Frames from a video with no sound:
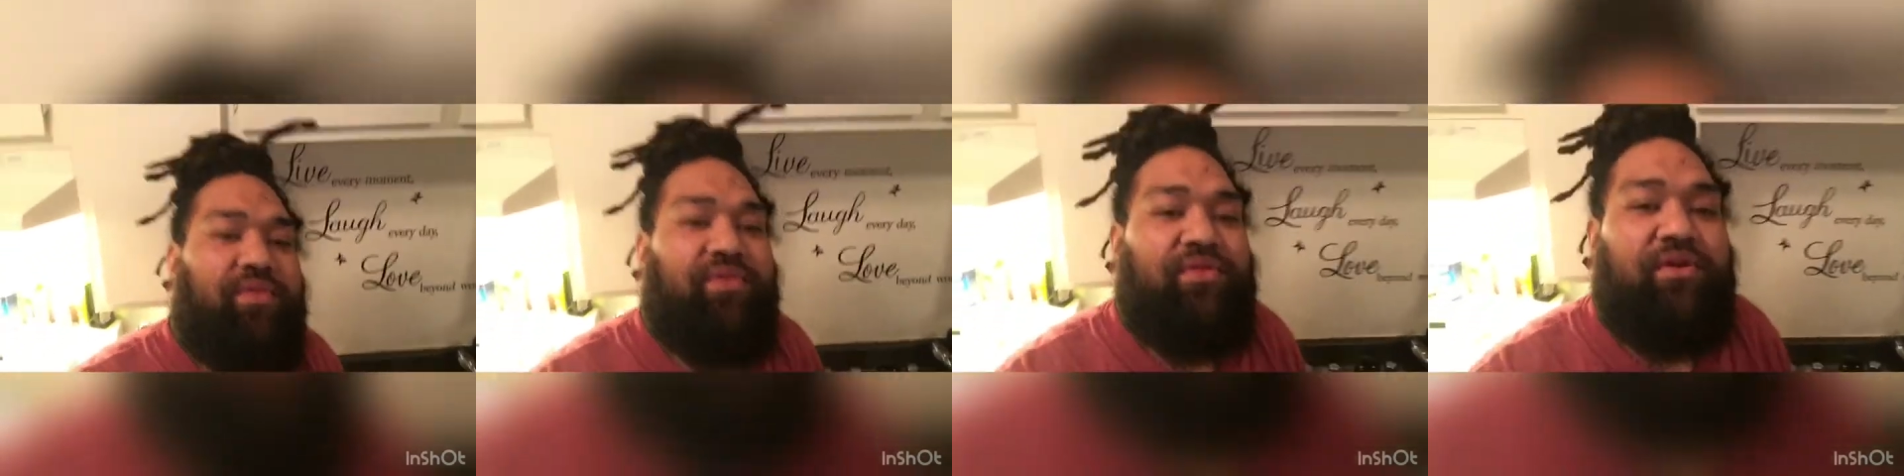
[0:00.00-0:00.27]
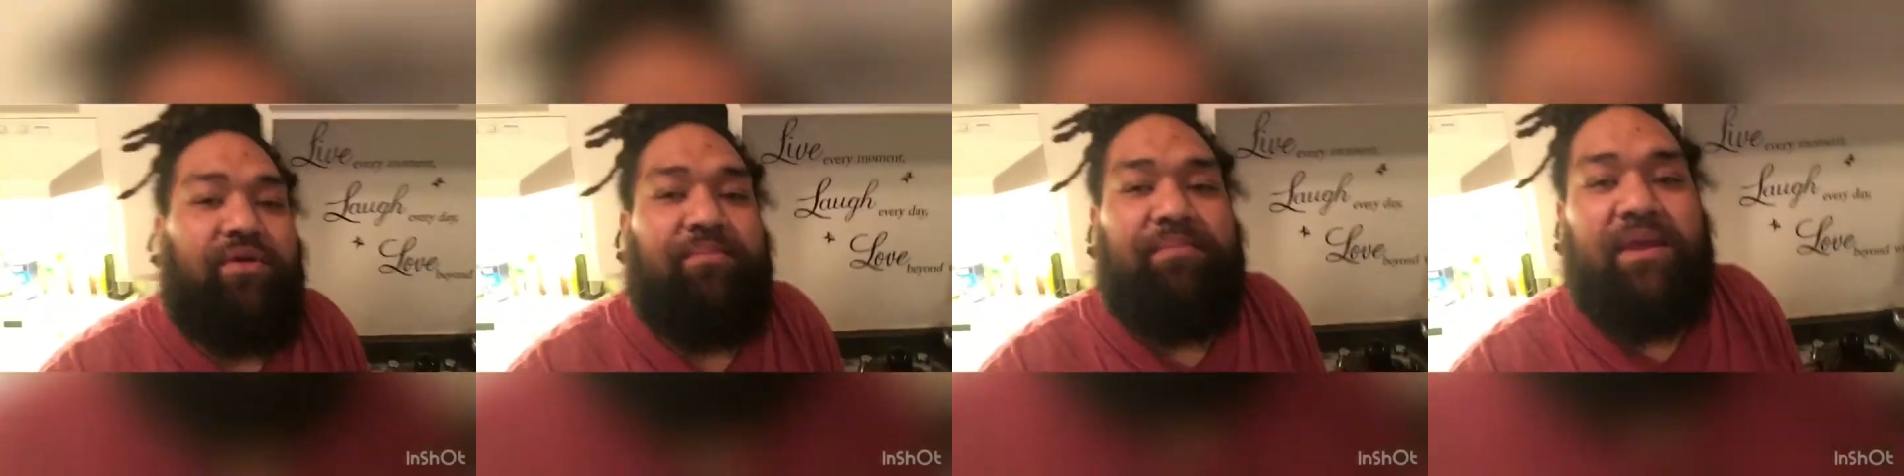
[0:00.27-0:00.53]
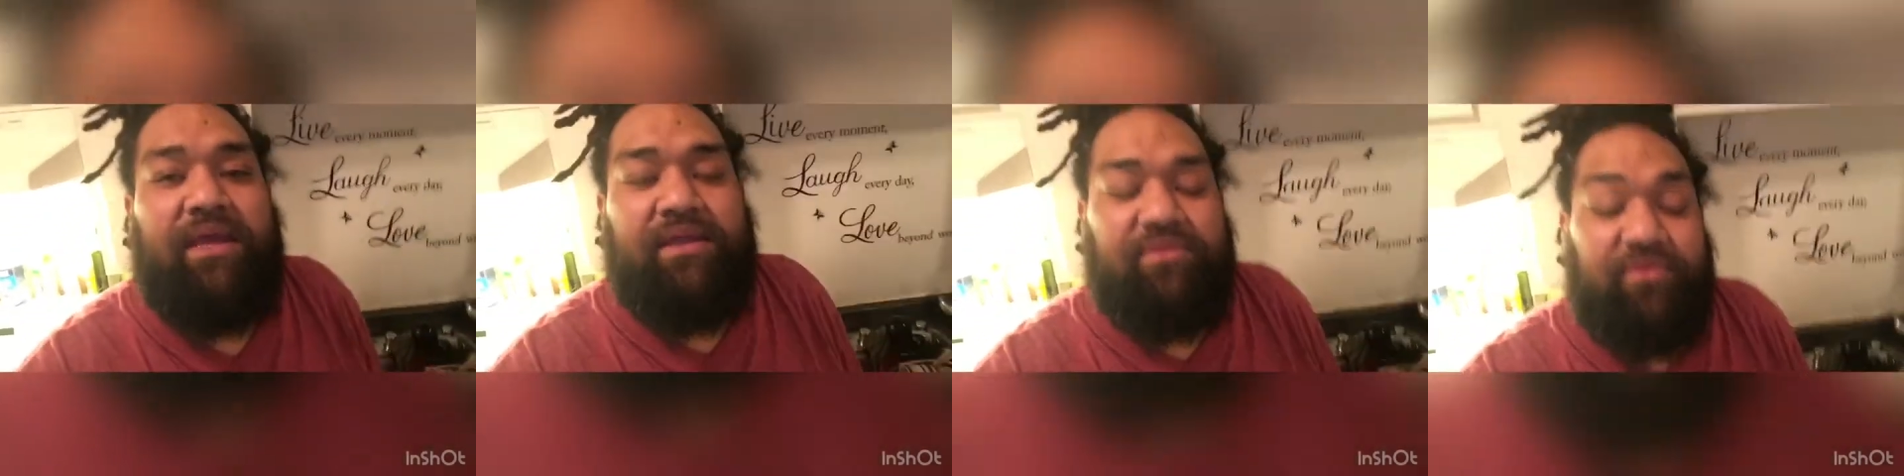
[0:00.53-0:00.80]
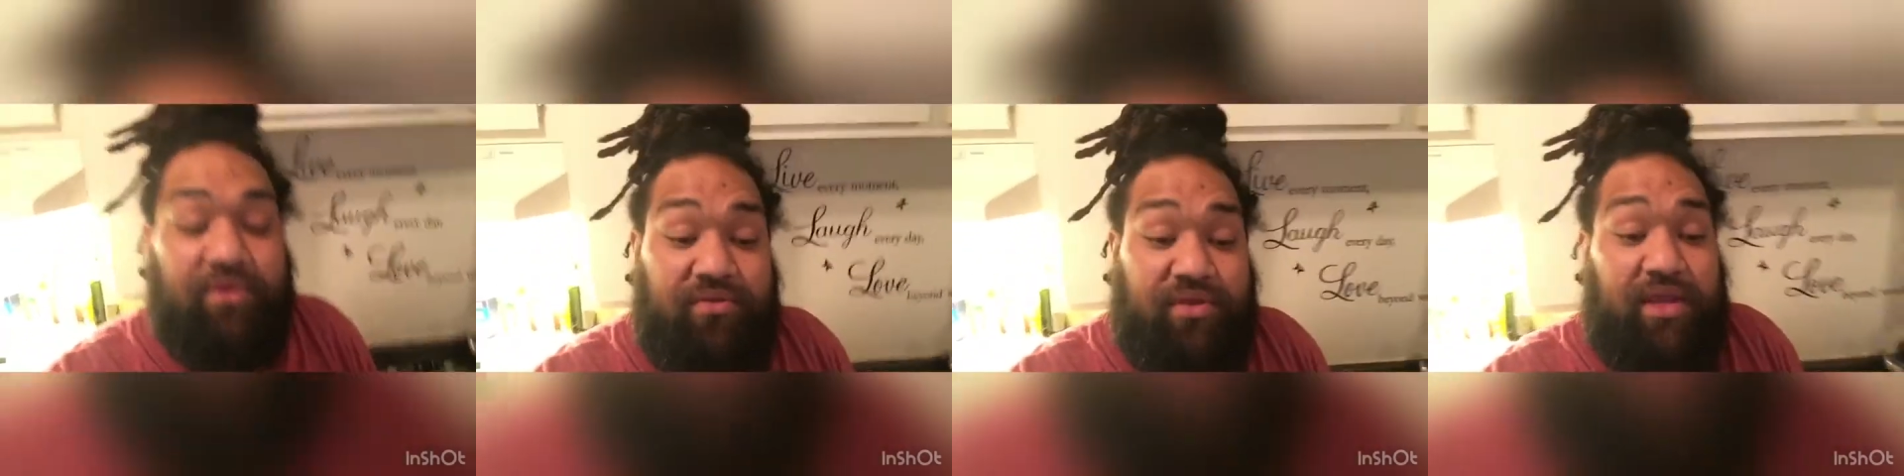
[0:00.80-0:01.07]
They're made,
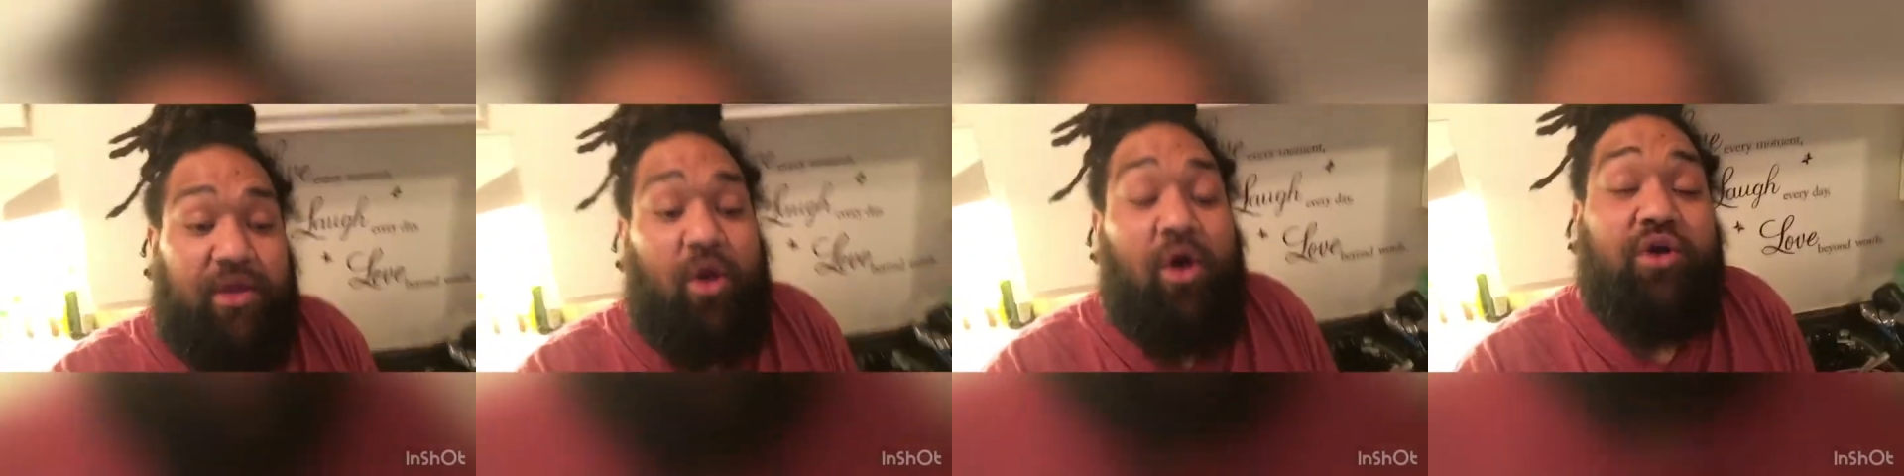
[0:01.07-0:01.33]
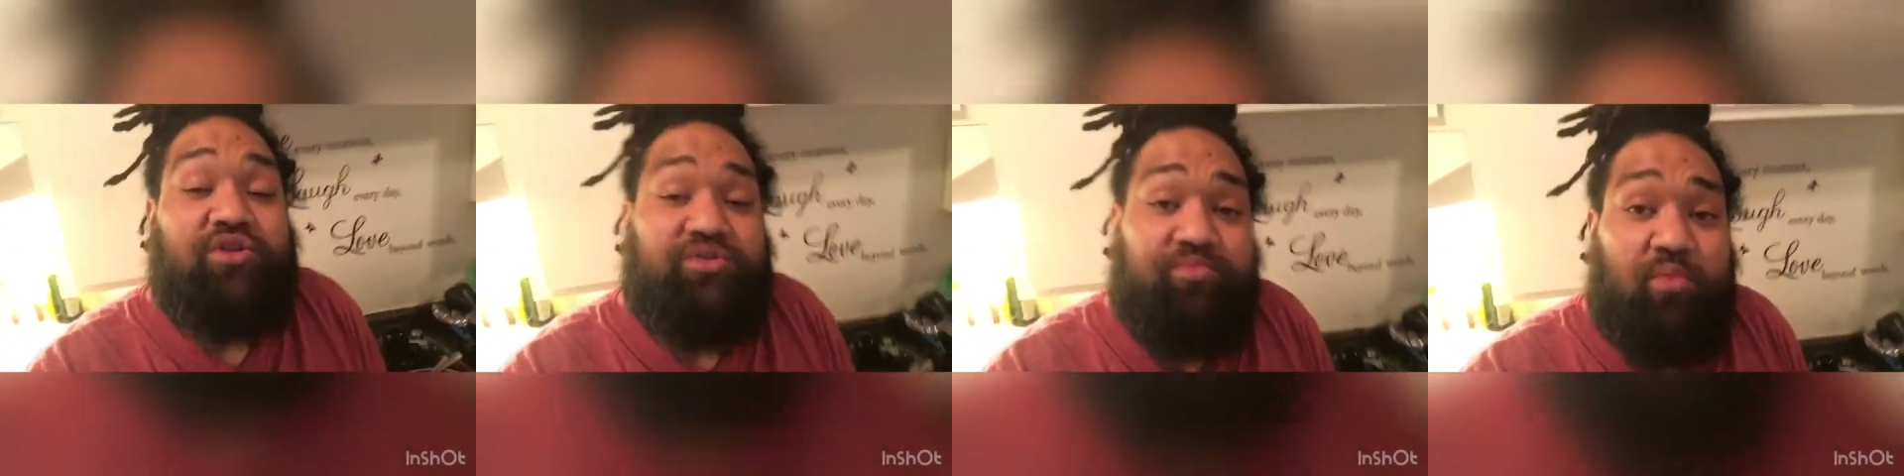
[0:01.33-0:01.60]
they cost